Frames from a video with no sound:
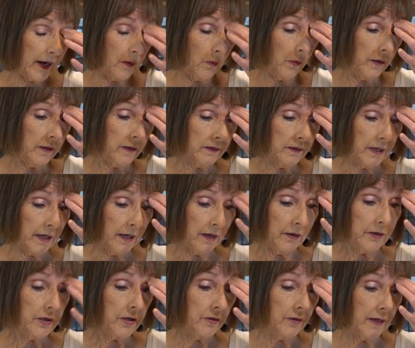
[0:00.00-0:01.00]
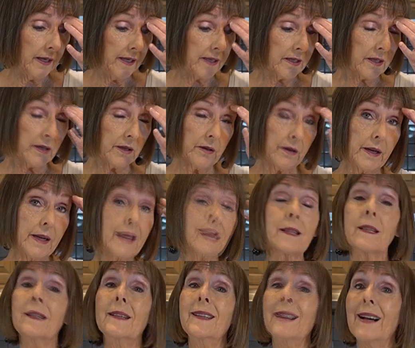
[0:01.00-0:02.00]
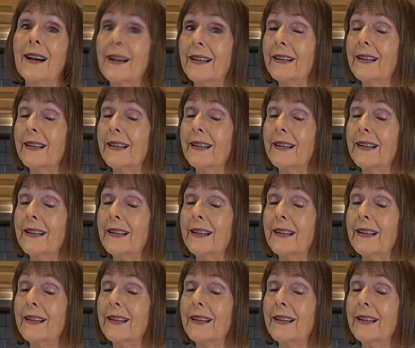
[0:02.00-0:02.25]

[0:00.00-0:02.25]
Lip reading: will tell you is there is not